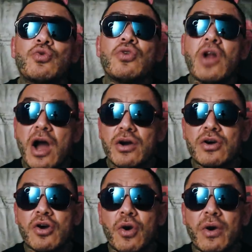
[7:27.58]
too long
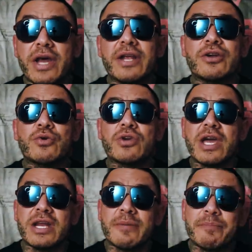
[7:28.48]
ago, and it
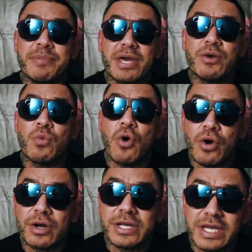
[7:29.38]
created a big
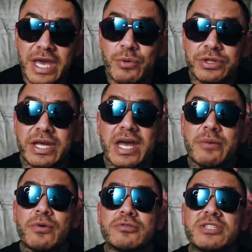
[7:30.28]
war again with the
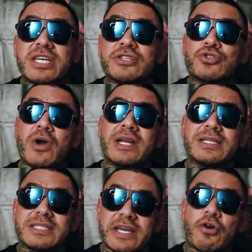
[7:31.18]
MLDs
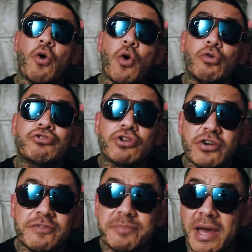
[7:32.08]
trying to take old
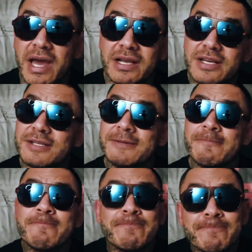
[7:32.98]
turf back.
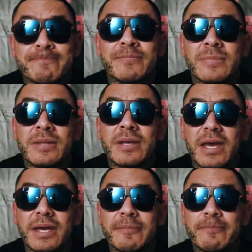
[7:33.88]

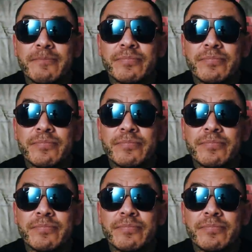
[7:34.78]
Hey,